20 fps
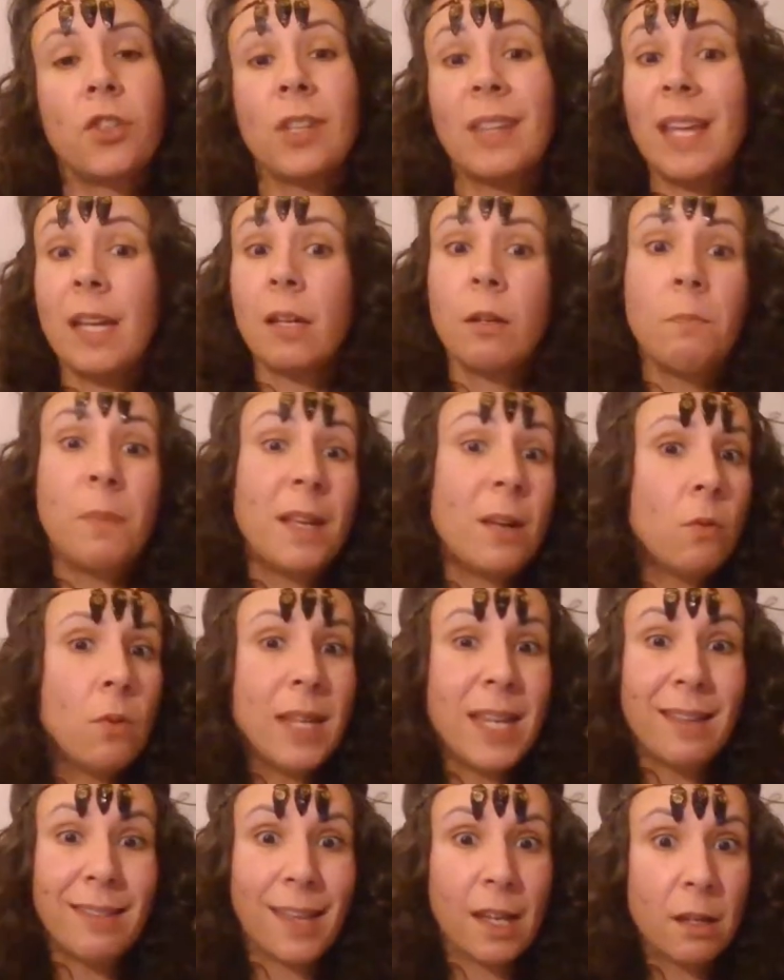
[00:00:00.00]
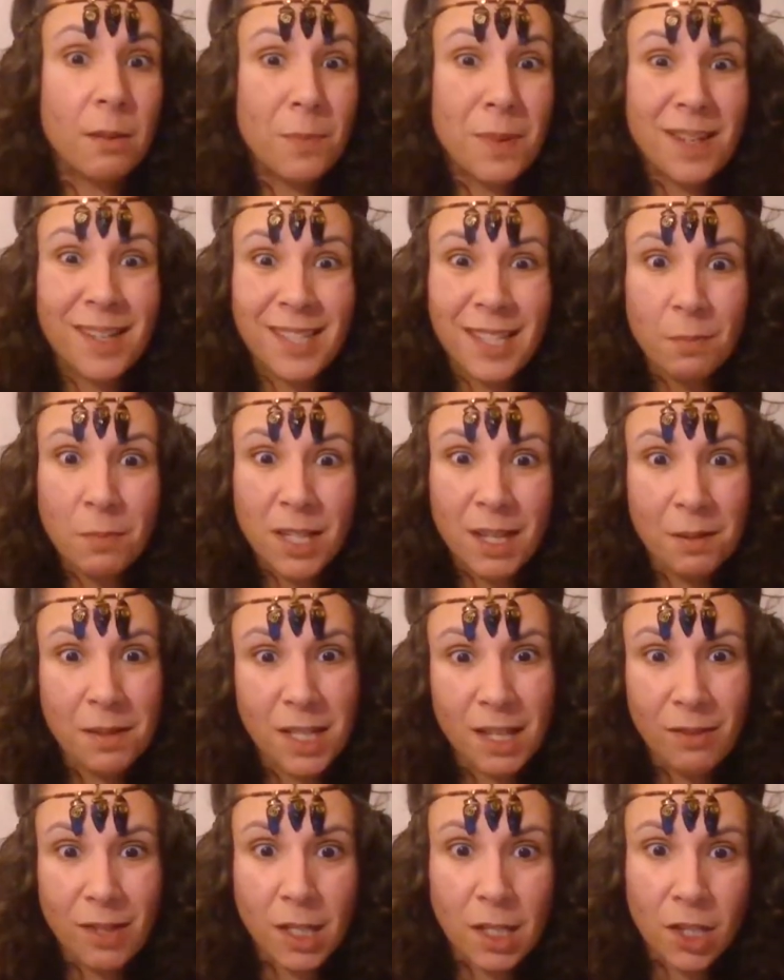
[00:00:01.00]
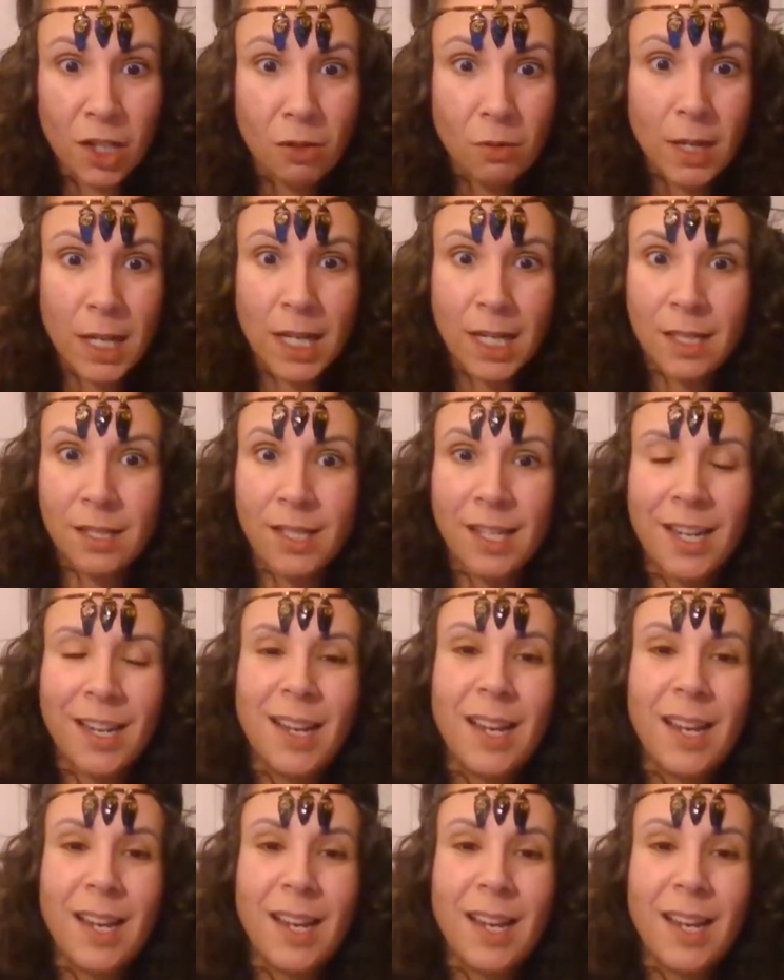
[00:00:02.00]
And that could be a week, that could be sometimes even 2 weeks.